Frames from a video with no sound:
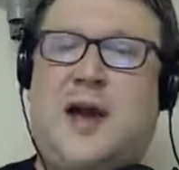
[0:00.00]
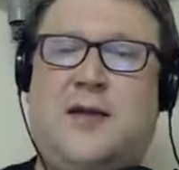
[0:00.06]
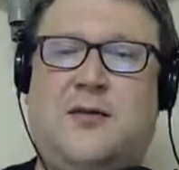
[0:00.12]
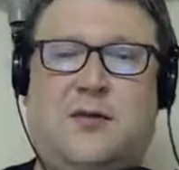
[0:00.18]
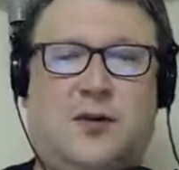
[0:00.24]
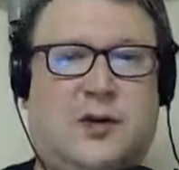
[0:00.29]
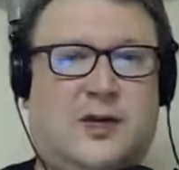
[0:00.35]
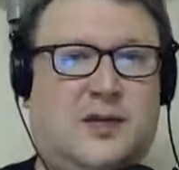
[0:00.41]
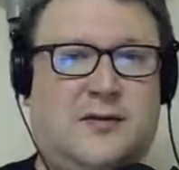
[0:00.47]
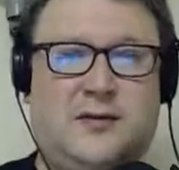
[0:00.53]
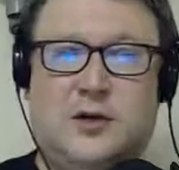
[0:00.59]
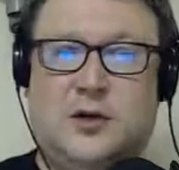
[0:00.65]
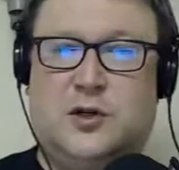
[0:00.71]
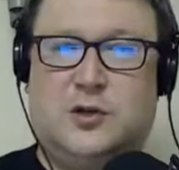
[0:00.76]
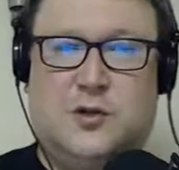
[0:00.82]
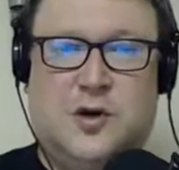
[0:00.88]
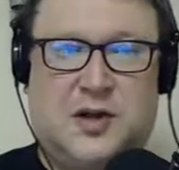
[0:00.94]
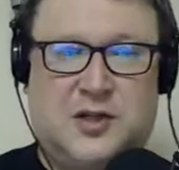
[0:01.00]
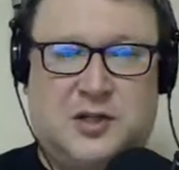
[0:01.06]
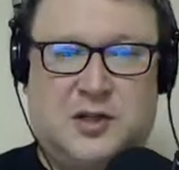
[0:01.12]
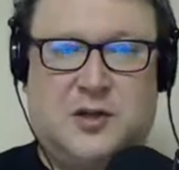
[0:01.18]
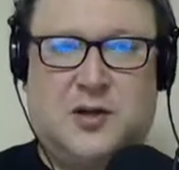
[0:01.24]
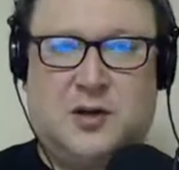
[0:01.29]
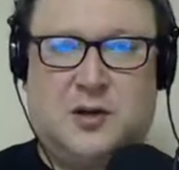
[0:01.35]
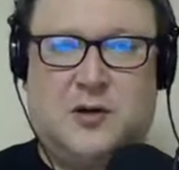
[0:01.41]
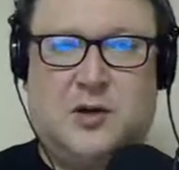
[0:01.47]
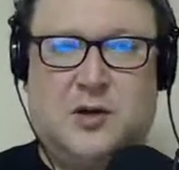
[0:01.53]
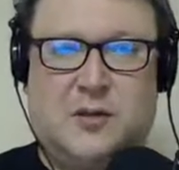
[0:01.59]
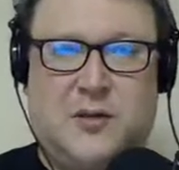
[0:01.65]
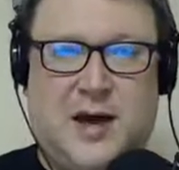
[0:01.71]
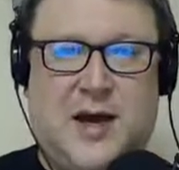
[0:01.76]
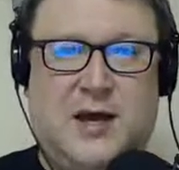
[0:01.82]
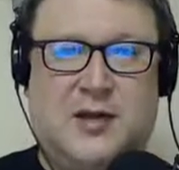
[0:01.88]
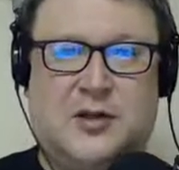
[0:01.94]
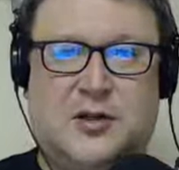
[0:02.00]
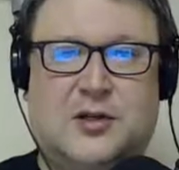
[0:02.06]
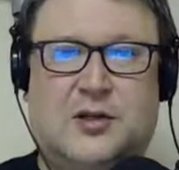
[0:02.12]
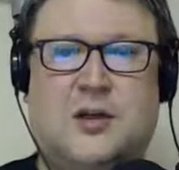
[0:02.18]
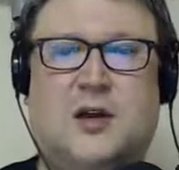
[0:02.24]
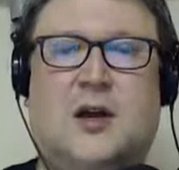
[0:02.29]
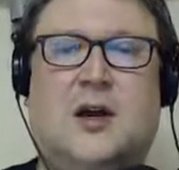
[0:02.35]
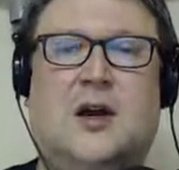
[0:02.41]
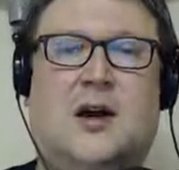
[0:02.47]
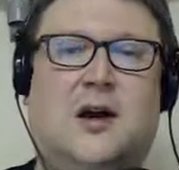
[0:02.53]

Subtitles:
every different direction that you can imagine.